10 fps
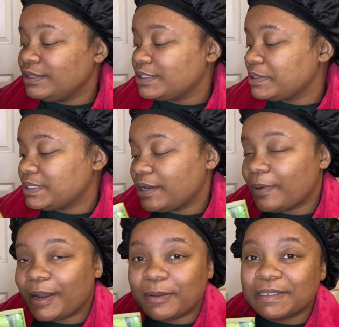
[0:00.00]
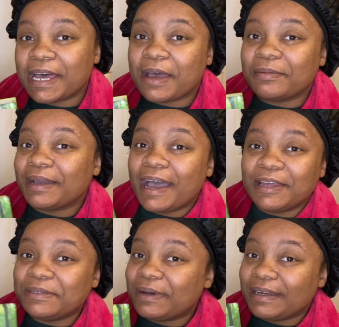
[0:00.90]
So it's like right on time.
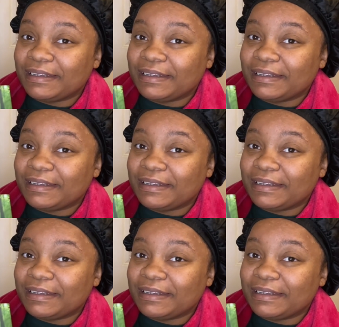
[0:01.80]
God knew I